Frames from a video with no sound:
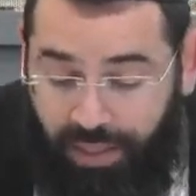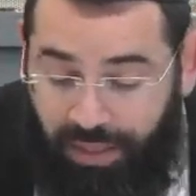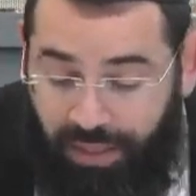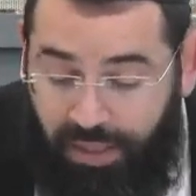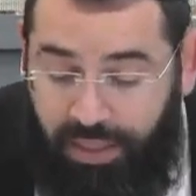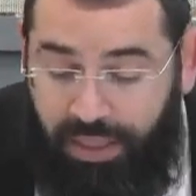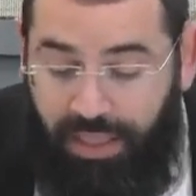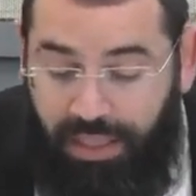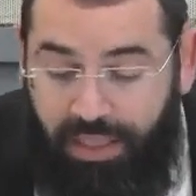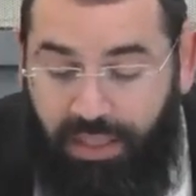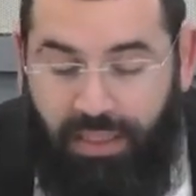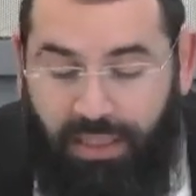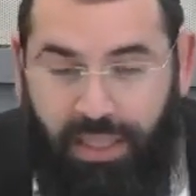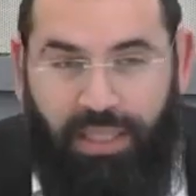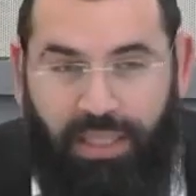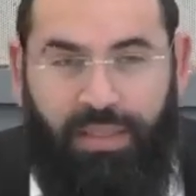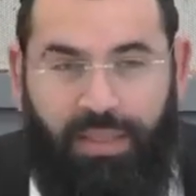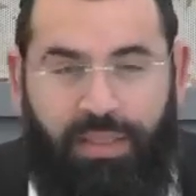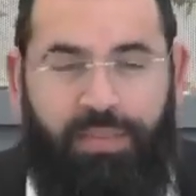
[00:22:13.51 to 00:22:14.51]

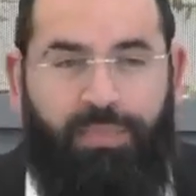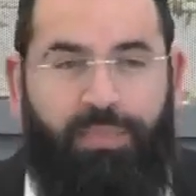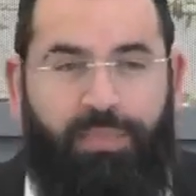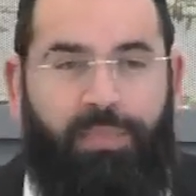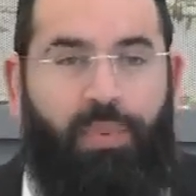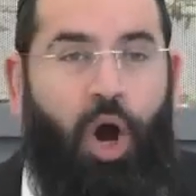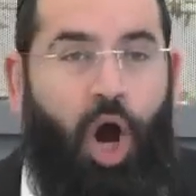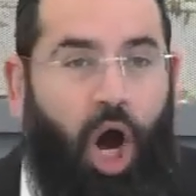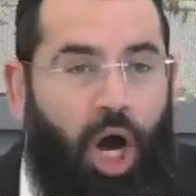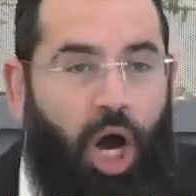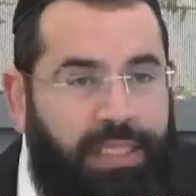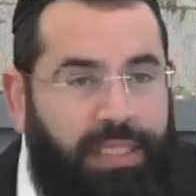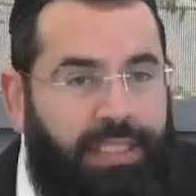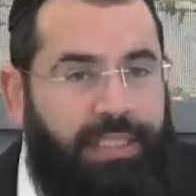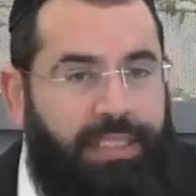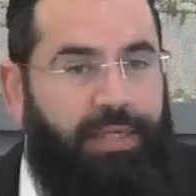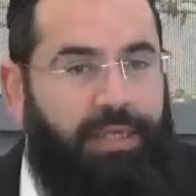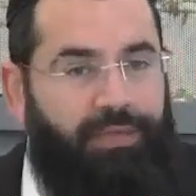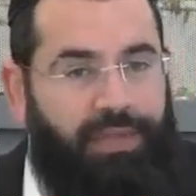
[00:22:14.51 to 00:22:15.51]
The
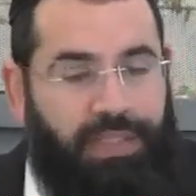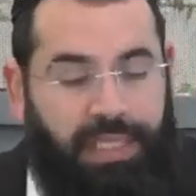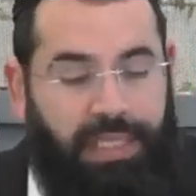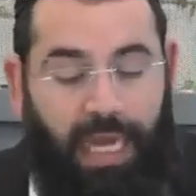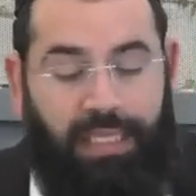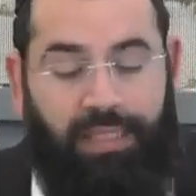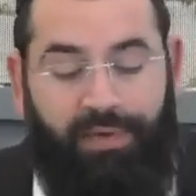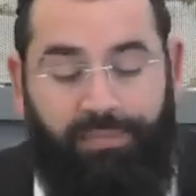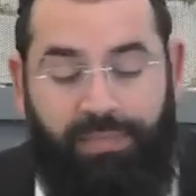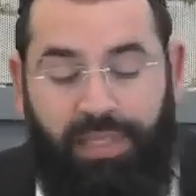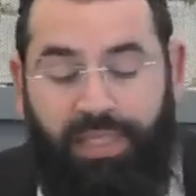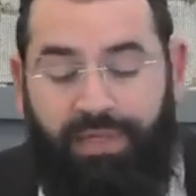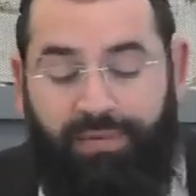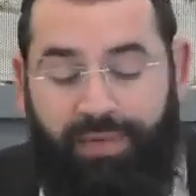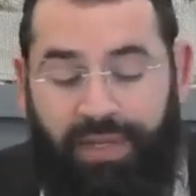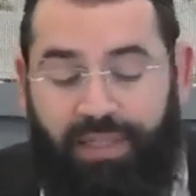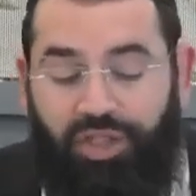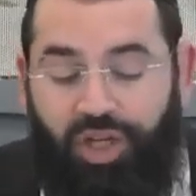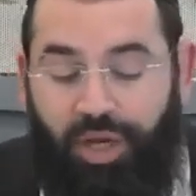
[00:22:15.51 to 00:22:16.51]
positive side of
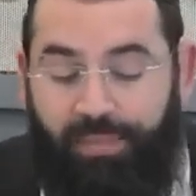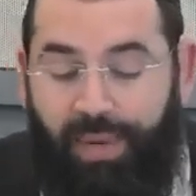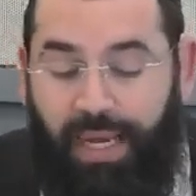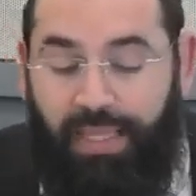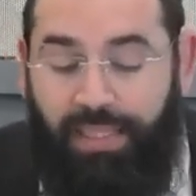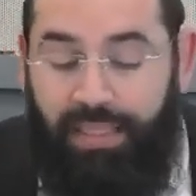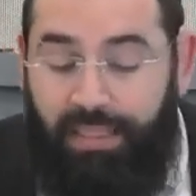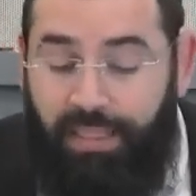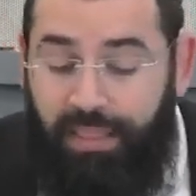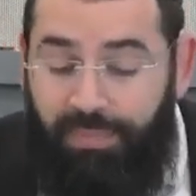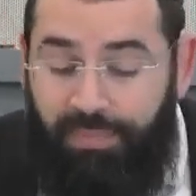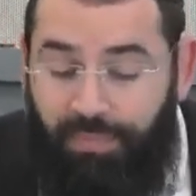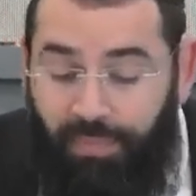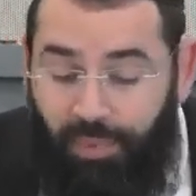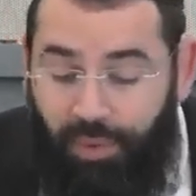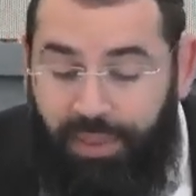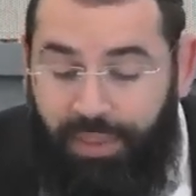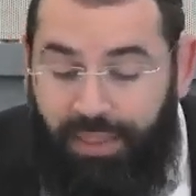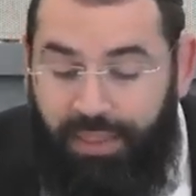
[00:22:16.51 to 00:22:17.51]
mitzvah Shabbat is
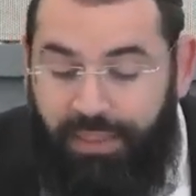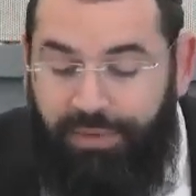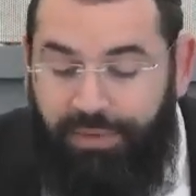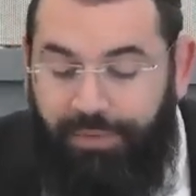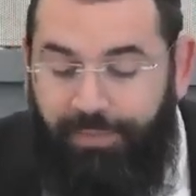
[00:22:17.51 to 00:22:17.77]
important.